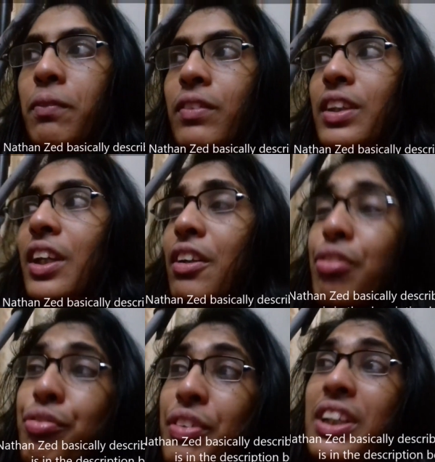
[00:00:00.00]
the
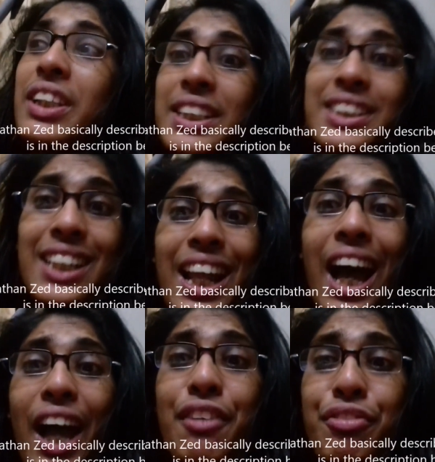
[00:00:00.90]
feelings that
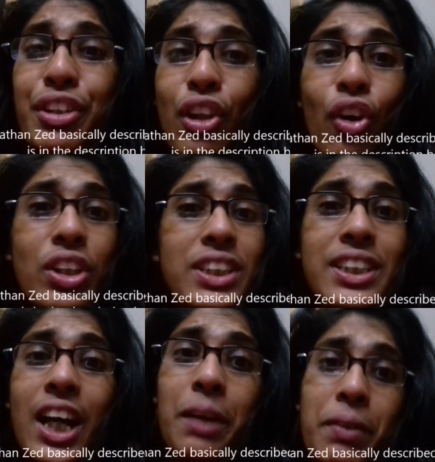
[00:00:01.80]
I feel all the
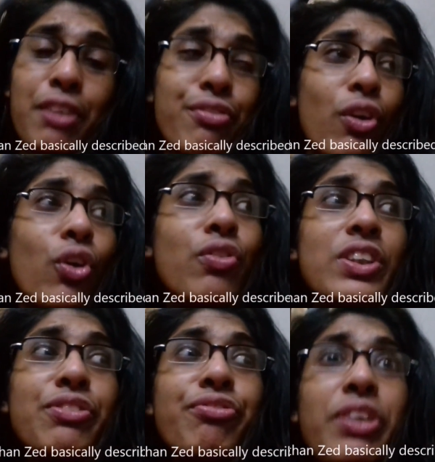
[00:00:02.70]
time. I
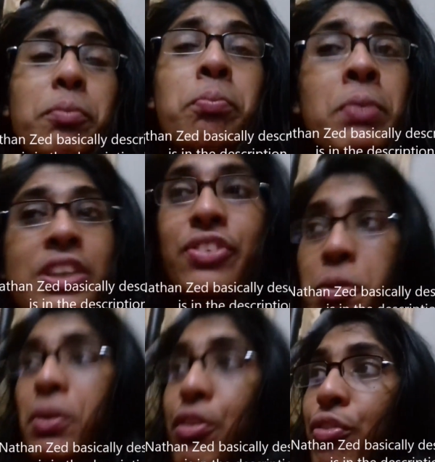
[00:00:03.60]
always feel
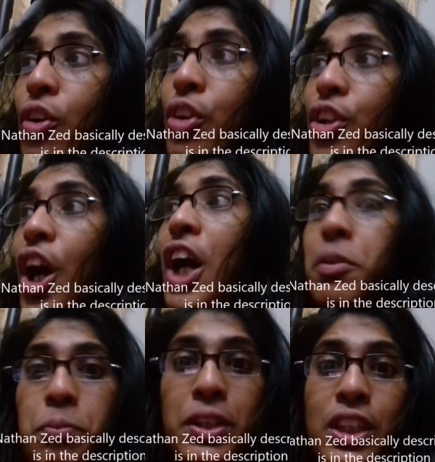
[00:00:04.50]
miserable for
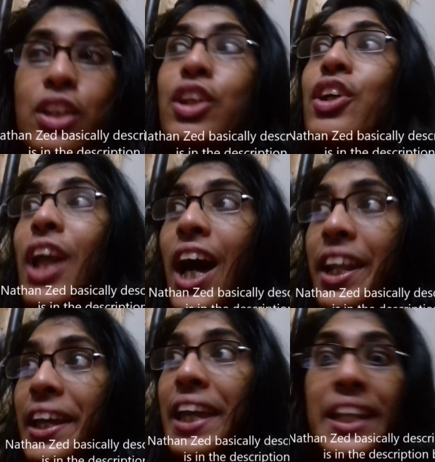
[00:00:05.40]
not being good
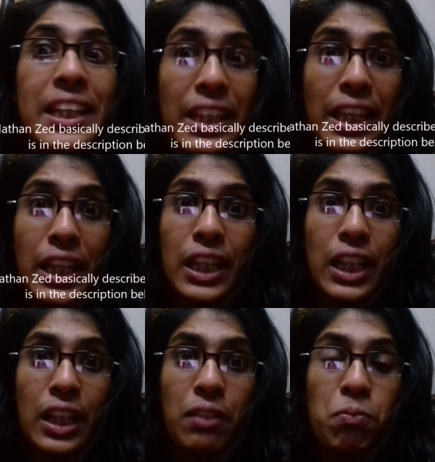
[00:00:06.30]
at anything,
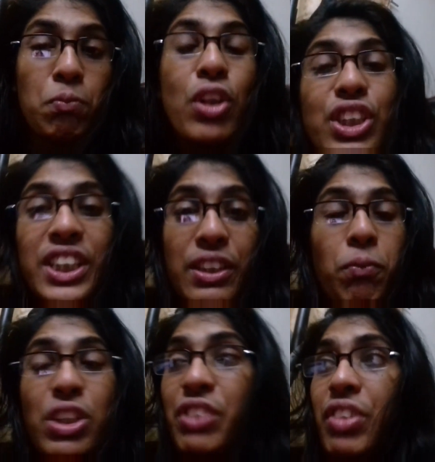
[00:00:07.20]
most
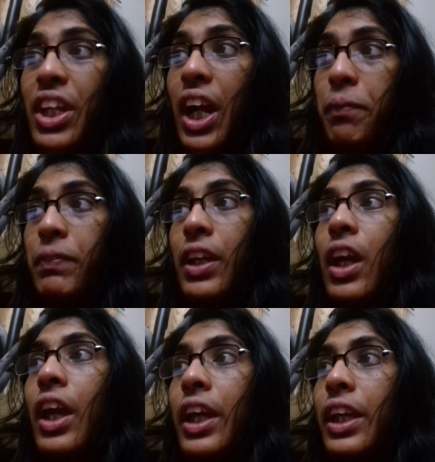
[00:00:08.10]
of the time,
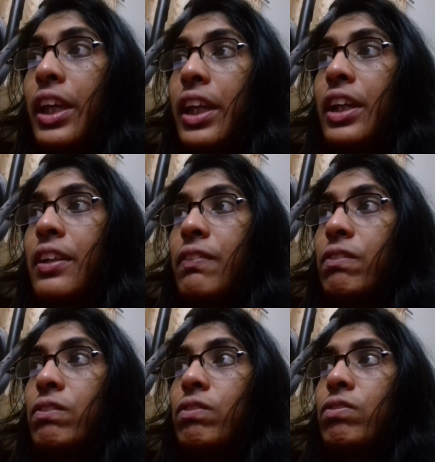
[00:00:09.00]
and
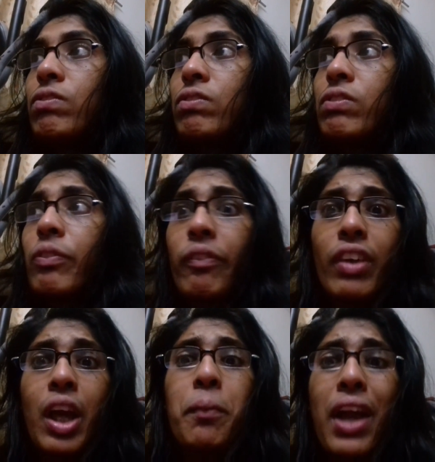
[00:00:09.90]

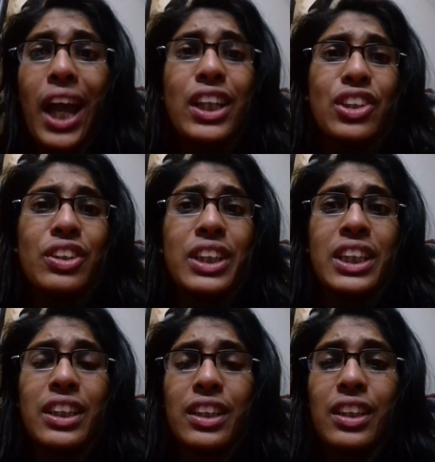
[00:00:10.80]
I'm
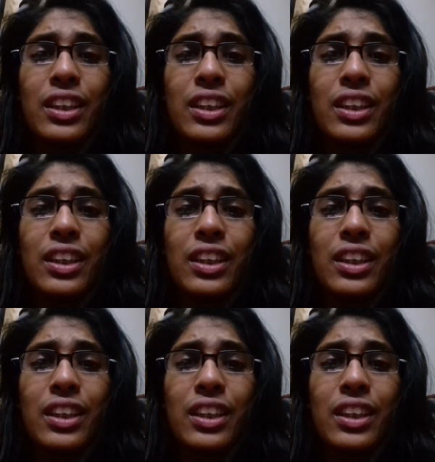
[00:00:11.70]
actually